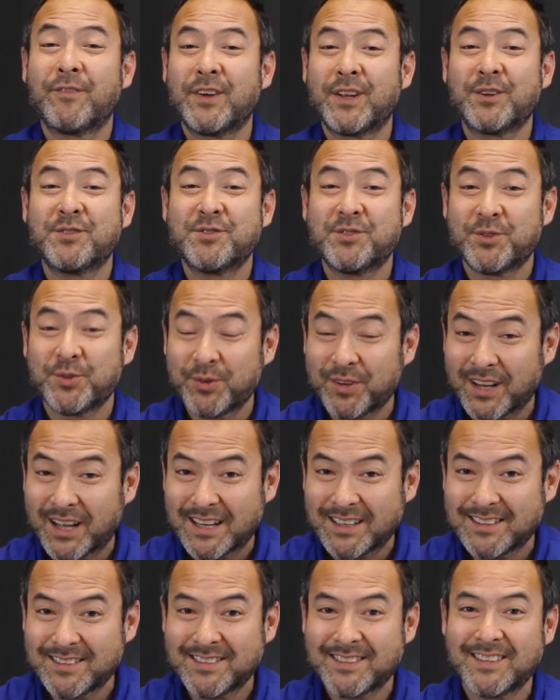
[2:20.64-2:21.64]
videos you'd
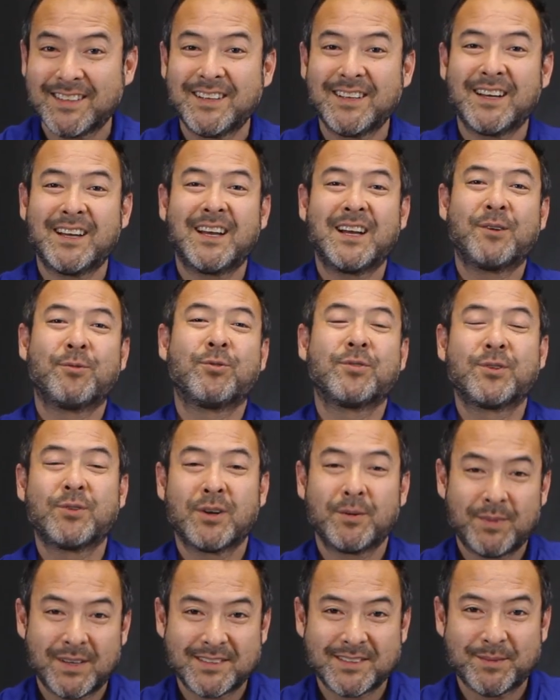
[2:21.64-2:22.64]
like to see, and we'll do
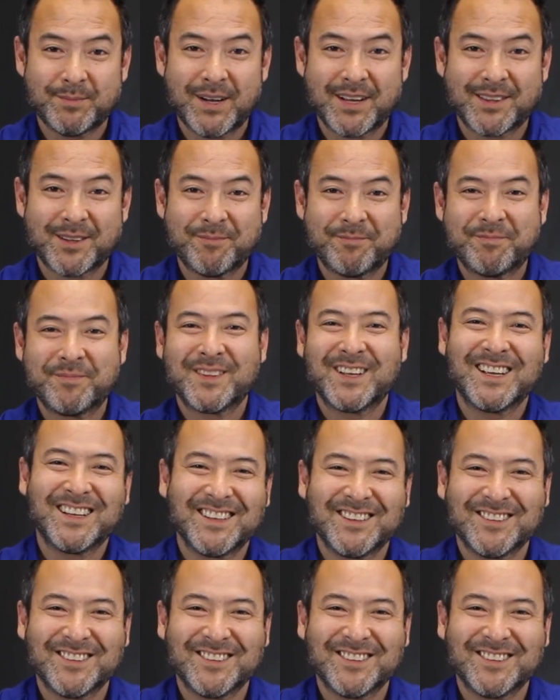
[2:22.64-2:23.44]
our best to make them. Thank